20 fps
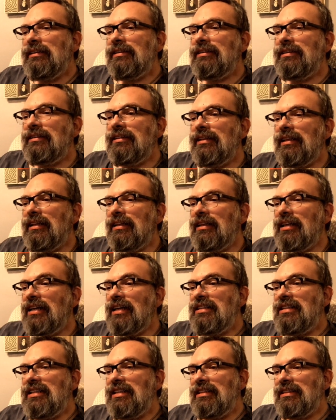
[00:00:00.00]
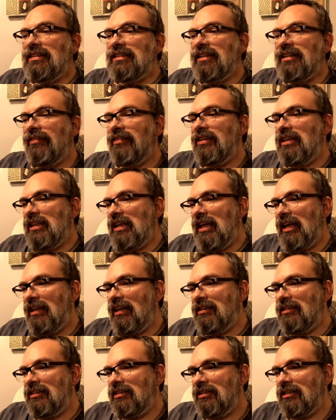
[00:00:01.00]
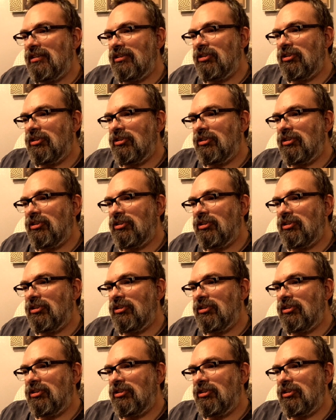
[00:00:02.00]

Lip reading: see, 1978